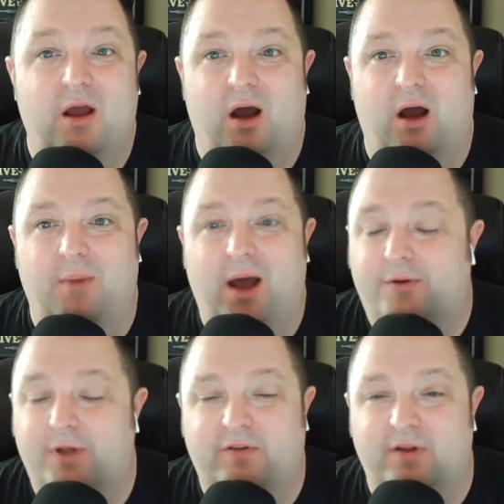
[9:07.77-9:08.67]
I don't
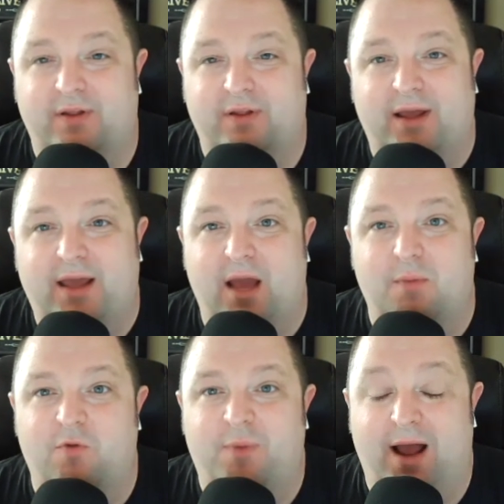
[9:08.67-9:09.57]
think it's anything they can't
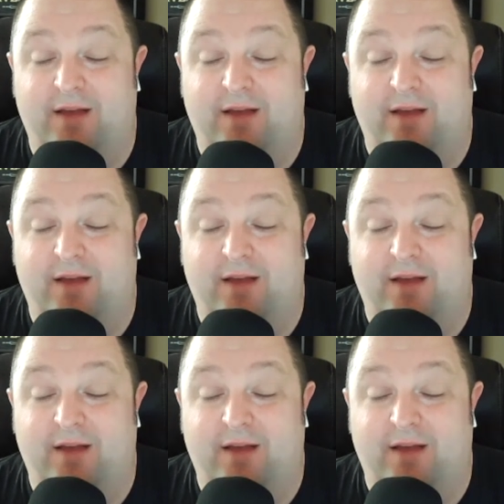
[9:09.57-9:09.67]
move past.